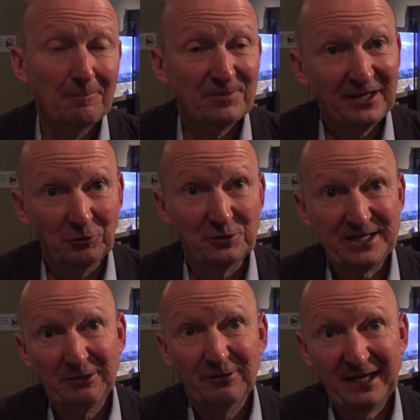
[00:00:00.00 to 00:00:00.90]
It
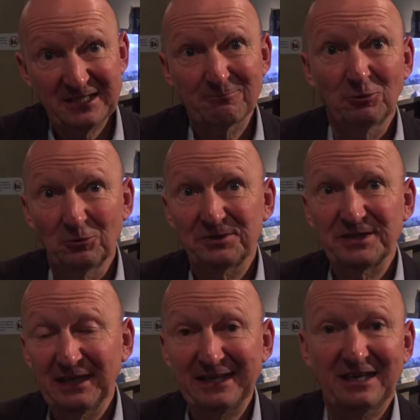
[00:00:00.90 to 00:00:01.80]
also explores
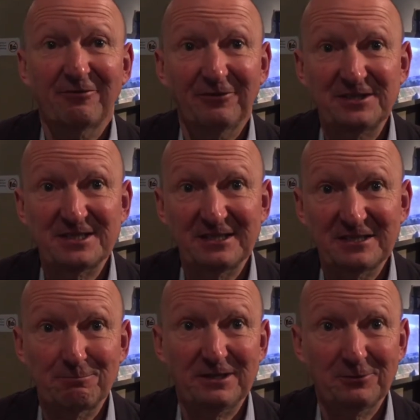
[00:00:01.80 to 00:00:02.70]
the link, for
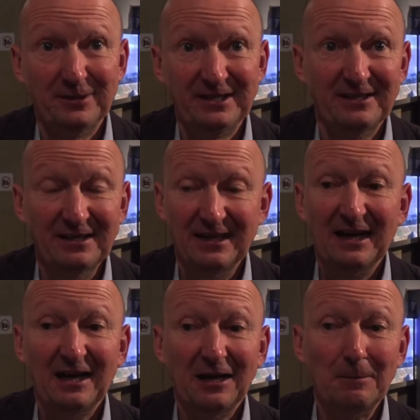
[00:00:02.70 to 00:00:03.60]
instance, between
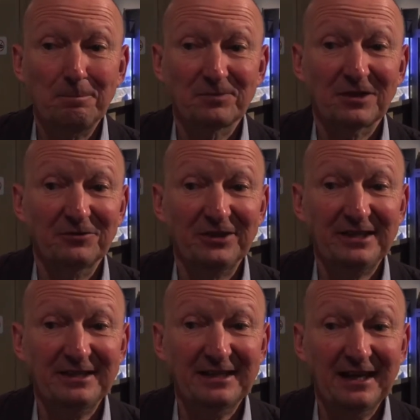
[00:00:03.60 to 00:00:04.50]

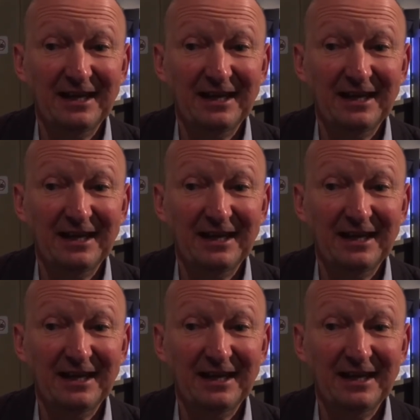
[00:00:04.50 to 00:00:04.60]
the